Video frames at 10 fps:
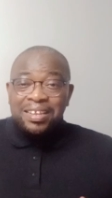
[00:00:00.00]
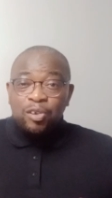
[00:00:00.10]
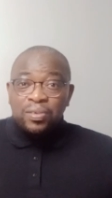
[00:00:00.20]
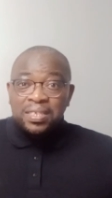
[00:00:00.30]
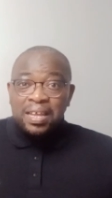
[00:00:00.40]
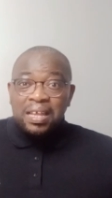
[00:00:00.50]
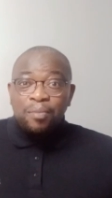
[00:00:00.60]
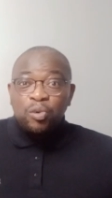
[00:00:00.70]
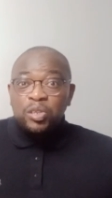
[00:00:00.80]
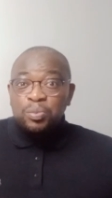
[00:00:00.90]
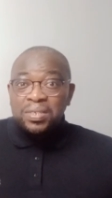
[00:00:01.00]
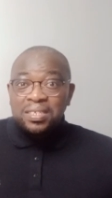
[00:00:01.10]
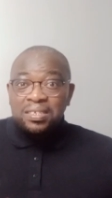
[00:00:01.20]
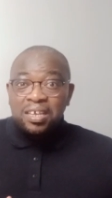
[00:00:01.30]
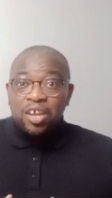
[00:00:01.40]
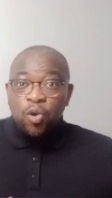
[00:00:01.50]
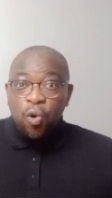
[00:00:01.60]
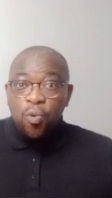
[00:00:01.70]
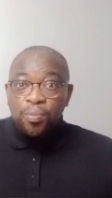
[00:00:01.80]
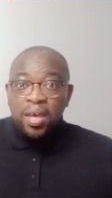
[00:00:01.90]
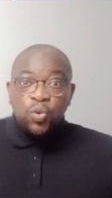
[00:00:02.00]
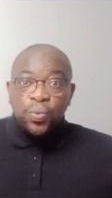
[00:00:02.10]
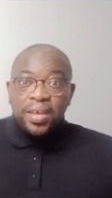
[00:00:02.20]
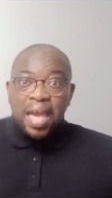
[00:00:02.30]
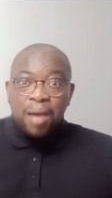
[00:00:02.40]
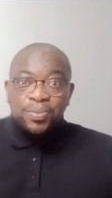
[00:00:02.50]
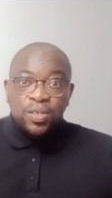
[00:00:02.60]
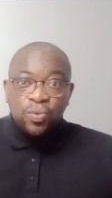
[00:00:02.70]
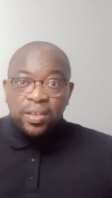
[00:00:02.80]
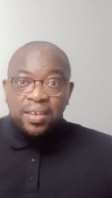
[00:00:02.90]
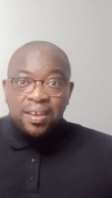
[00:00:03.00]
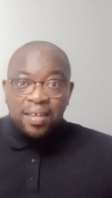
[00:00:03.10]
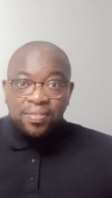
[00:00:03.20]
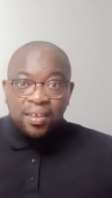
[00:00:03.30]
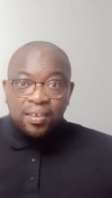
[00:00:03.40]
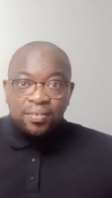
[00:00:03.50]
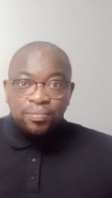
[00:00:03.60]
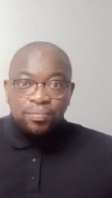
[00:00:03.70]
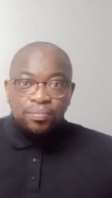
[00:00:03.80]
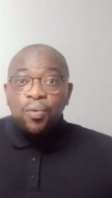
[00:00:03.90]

it looks like I'm going to be sitting at home doing absolutely nothing.